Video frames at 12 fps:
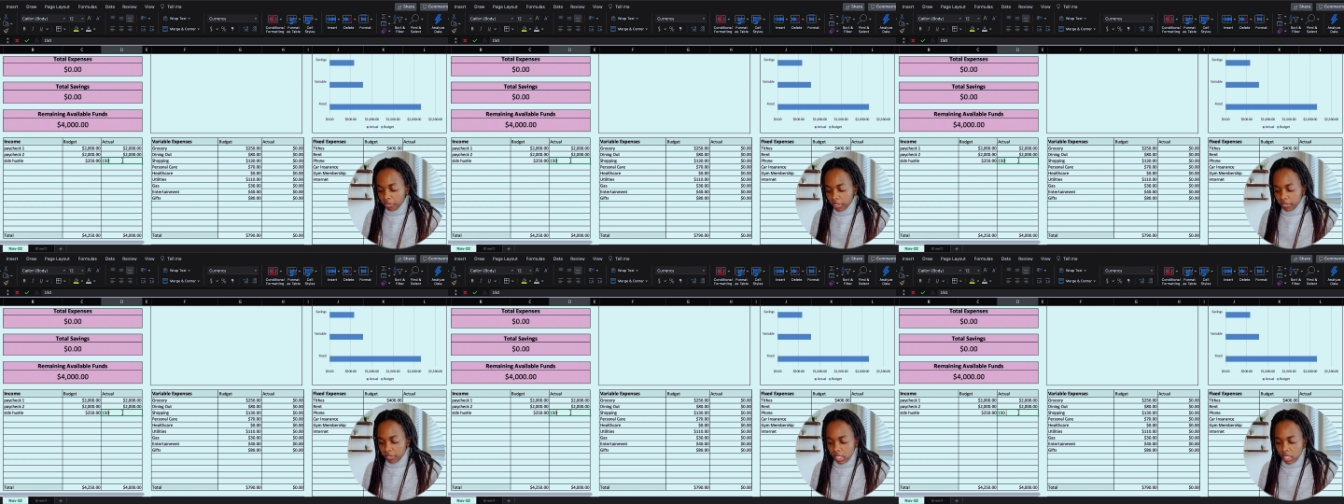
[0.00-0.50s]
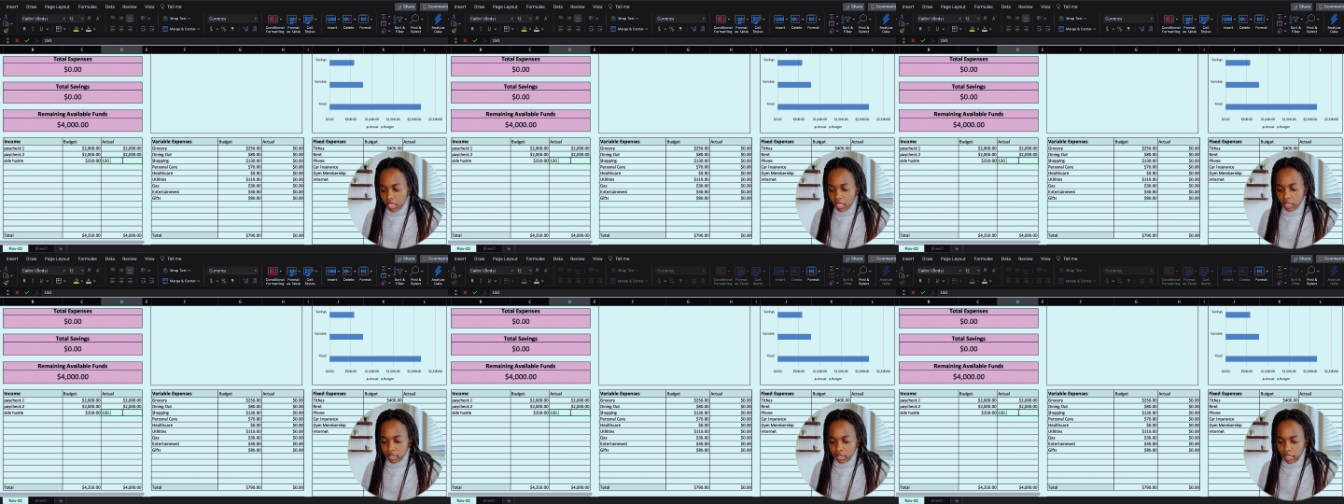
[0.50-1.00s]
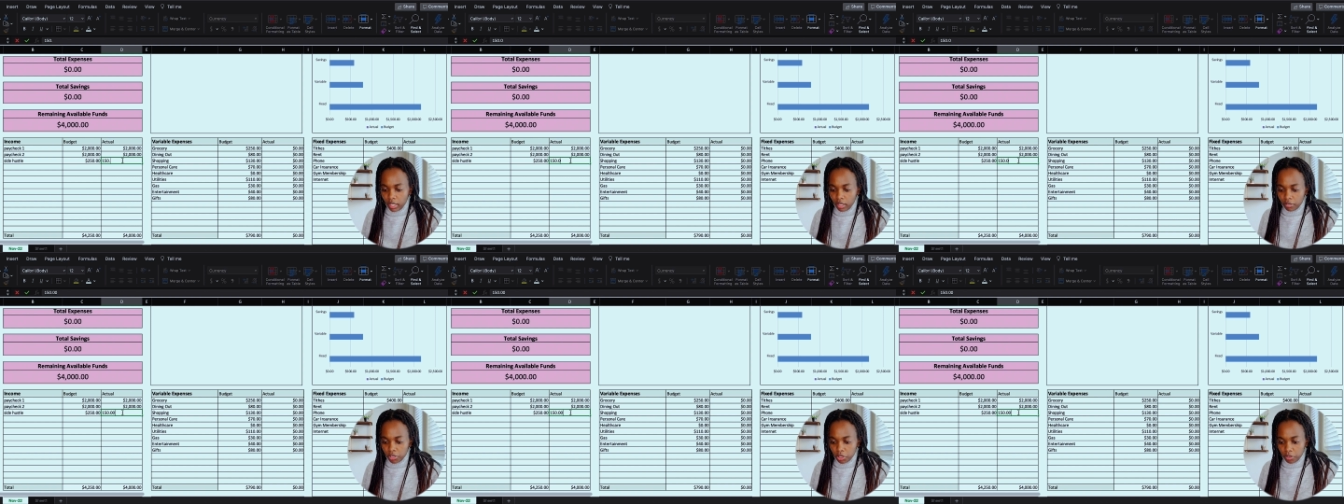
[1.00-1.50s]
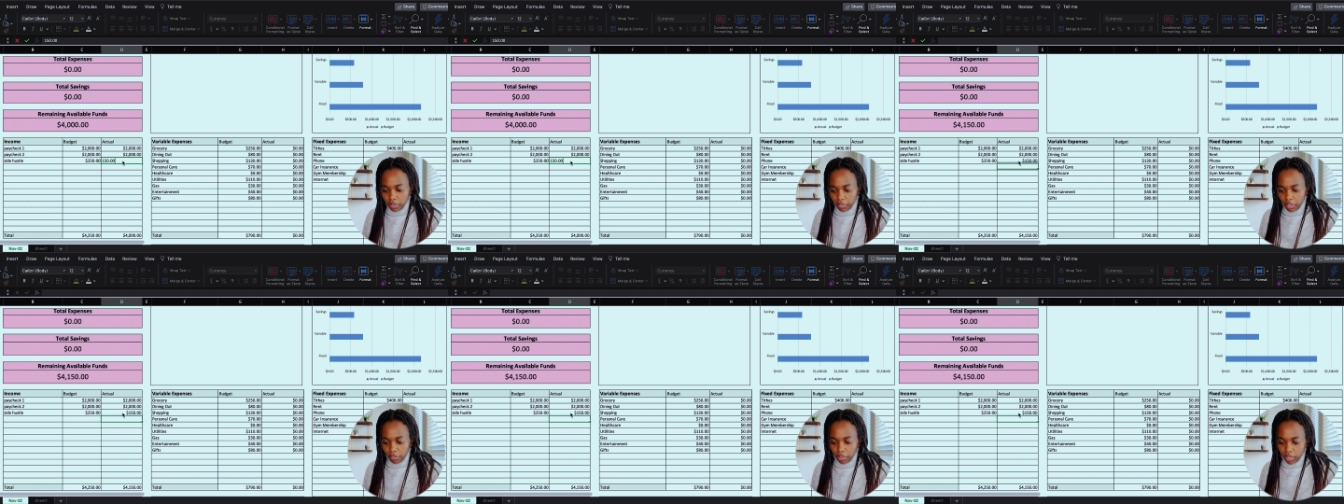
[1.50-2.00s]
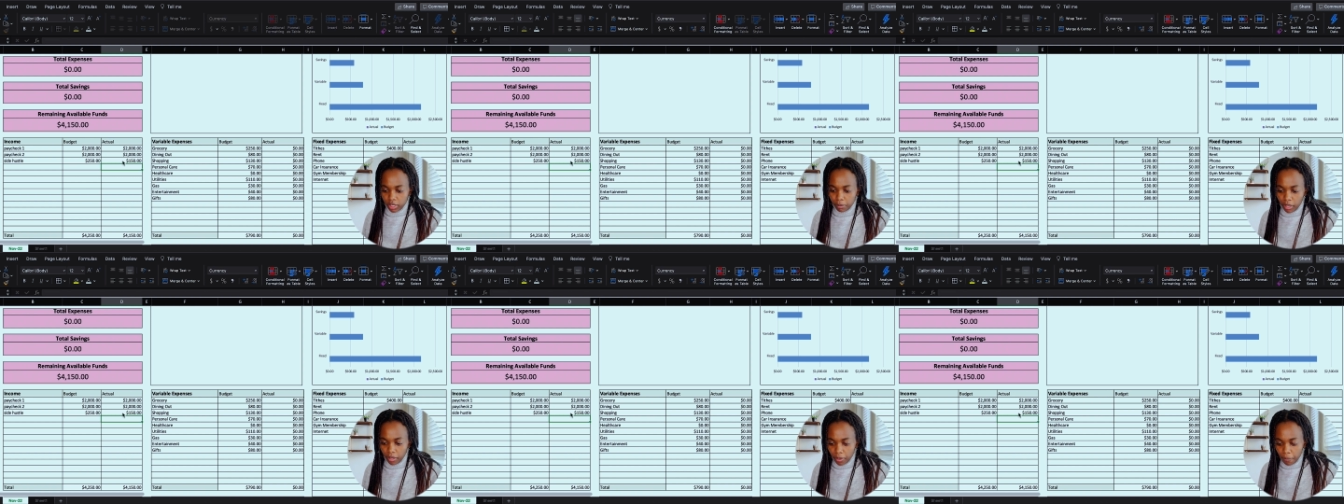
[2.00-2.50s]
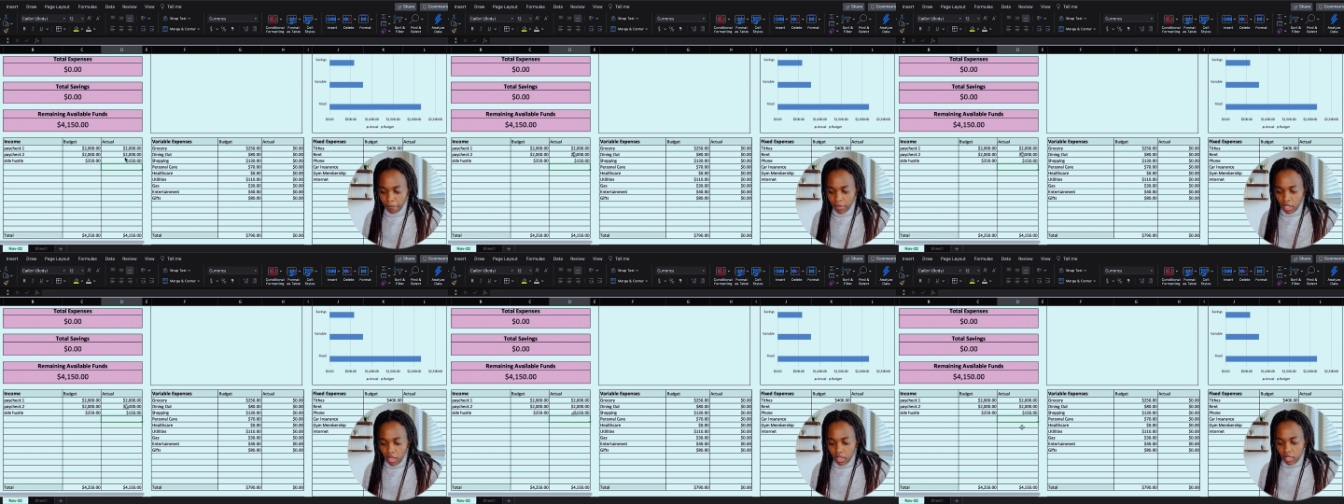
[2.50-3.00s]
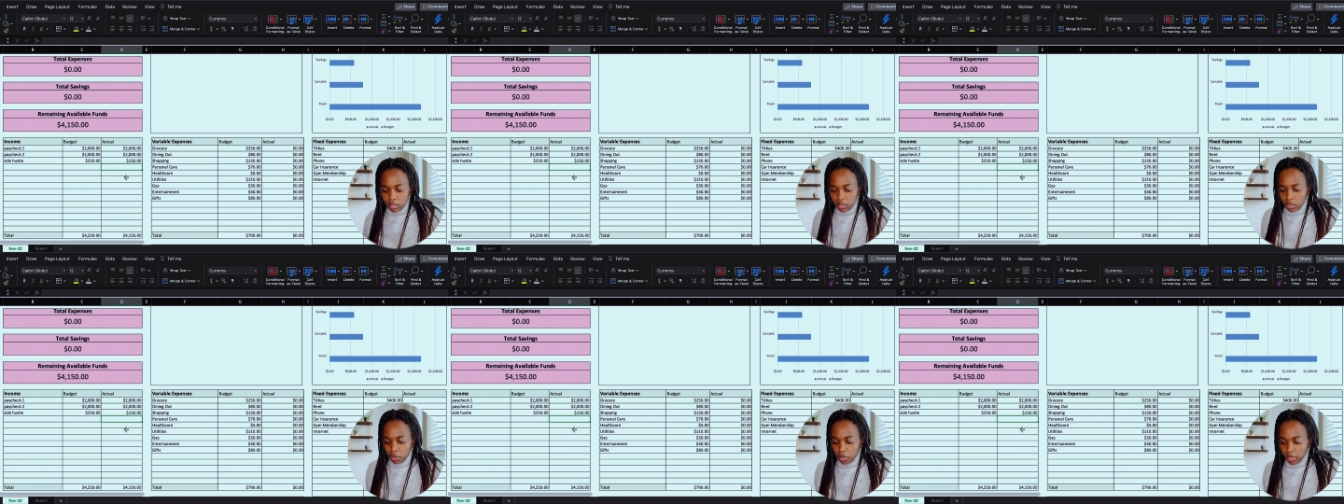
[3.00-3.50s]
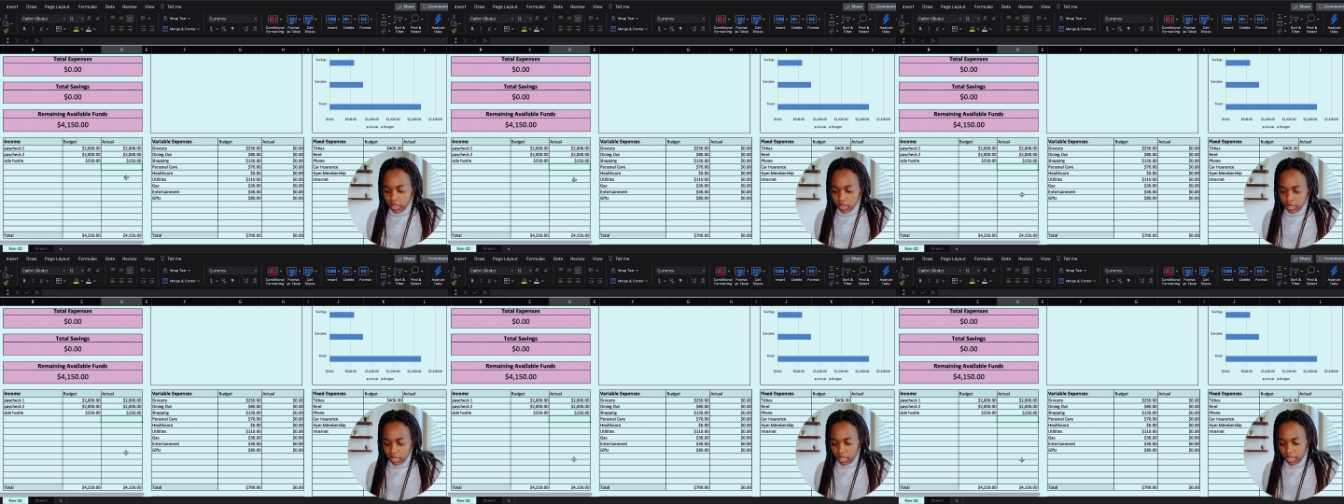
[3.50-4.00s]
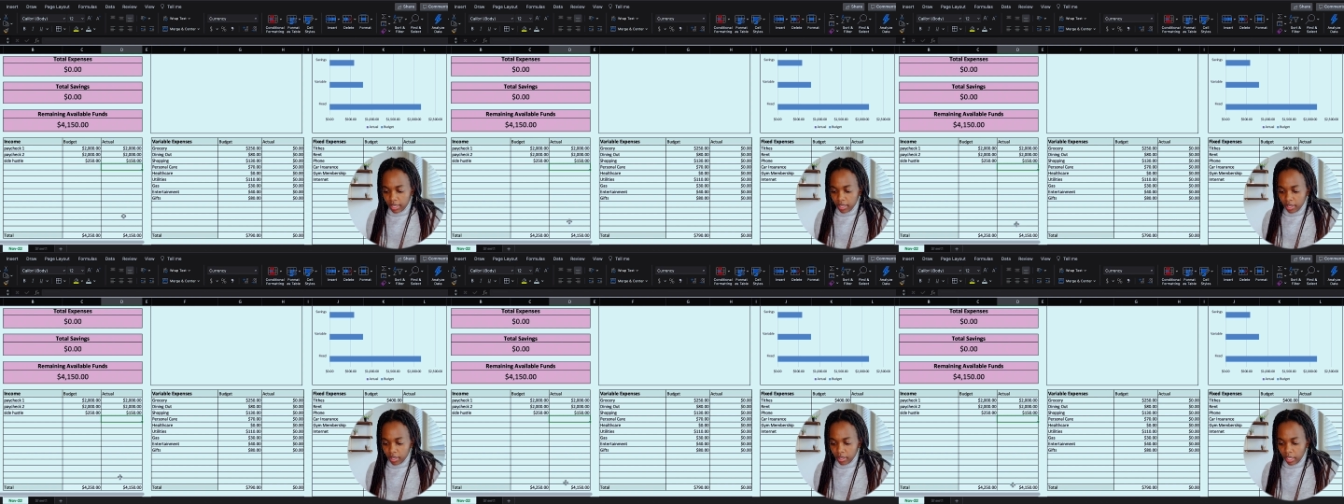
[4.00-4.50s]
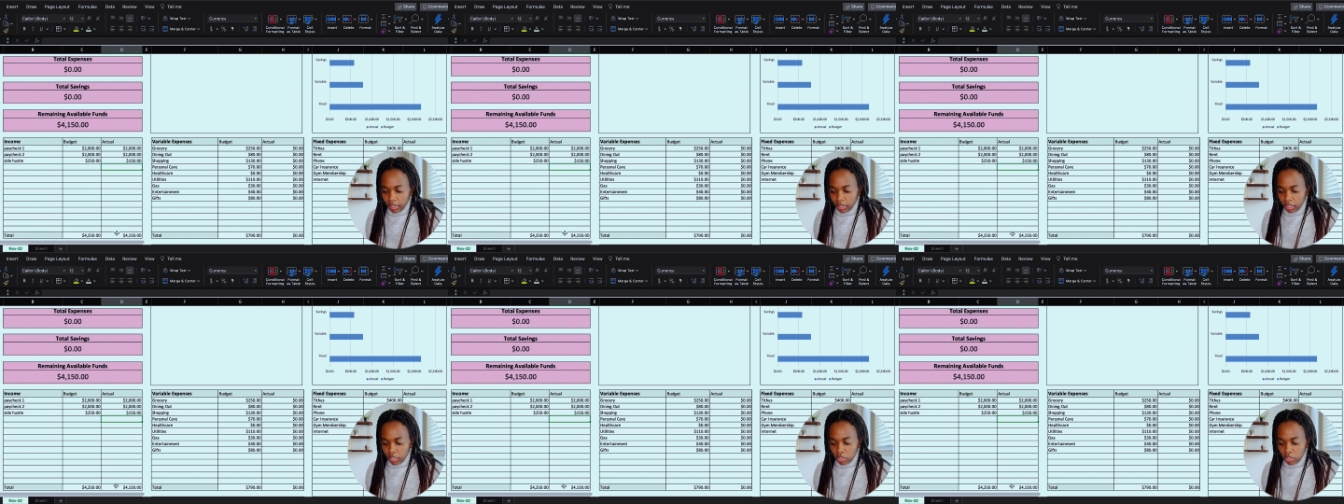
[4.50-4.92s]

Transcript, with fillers: hundred fifty dollars instead of two hundred fifty dollars for this month. So you can see here that the